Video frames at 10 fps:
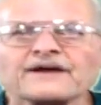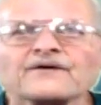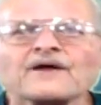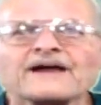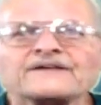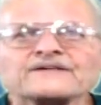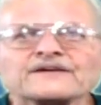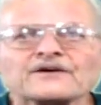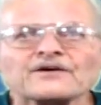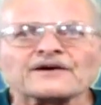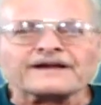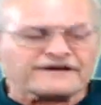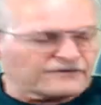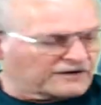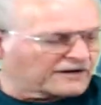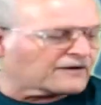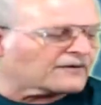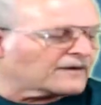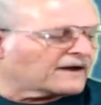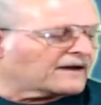nice and clean, you
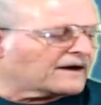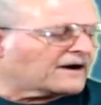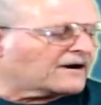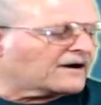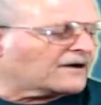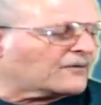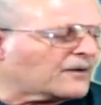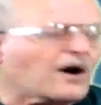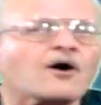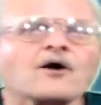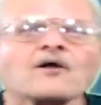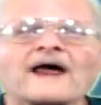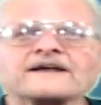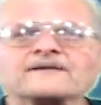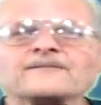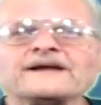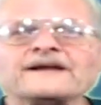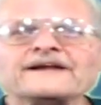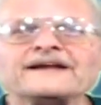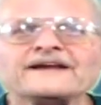know. We all like to be
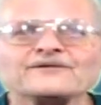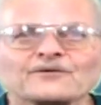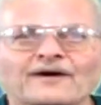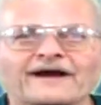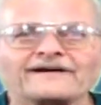neat, right?